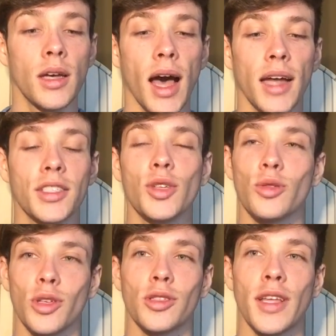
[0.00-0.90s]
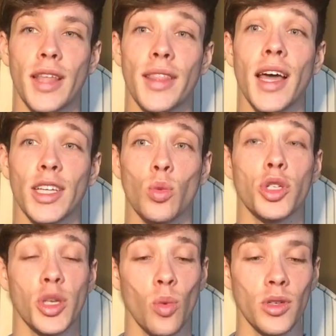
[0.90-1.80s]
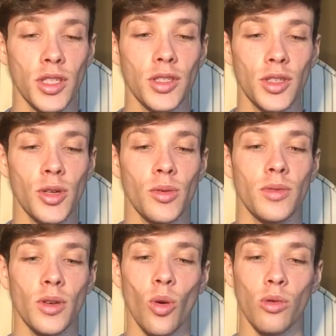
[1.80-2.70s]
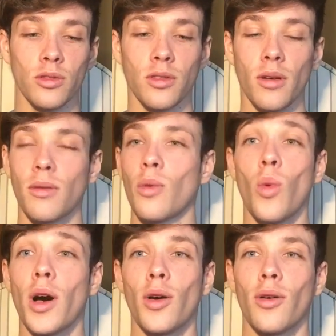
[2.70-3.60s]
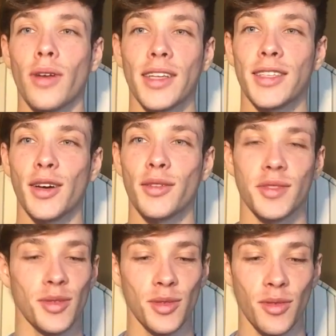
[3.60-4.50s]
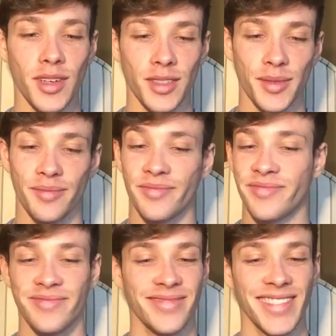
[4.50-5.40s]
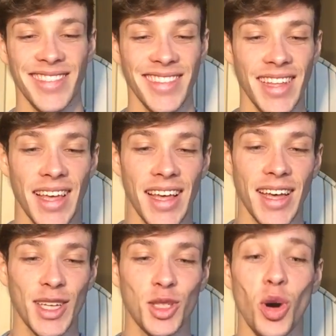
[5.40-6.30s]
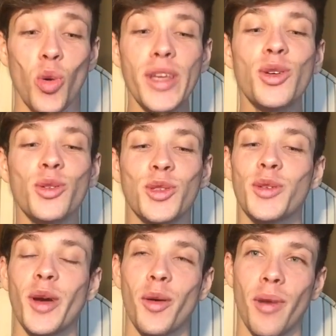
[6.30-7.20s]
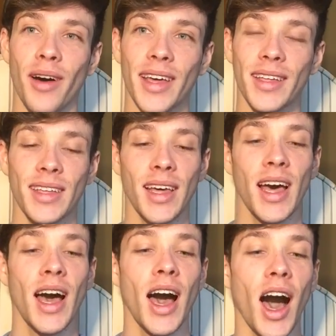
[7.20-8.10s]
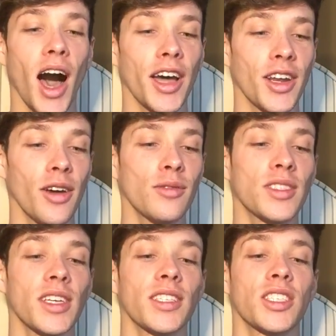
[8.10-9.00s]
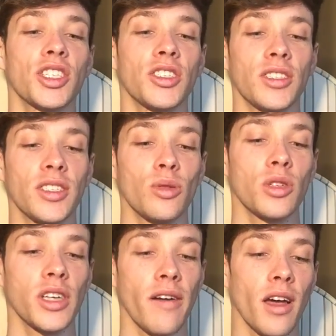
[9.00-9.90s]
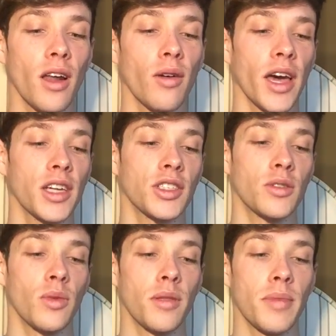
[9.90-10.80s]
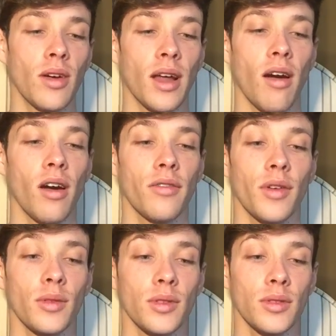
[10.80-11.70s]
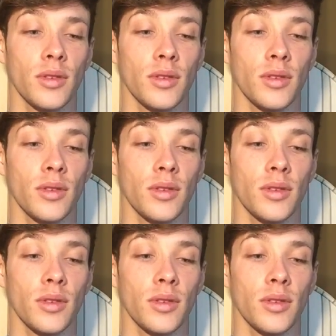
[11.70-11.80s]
And she also said that that is what she wanted too, to also work on herself and all the rest. So a week or two go by. I notice she's still sharing a location with me on our iPhones.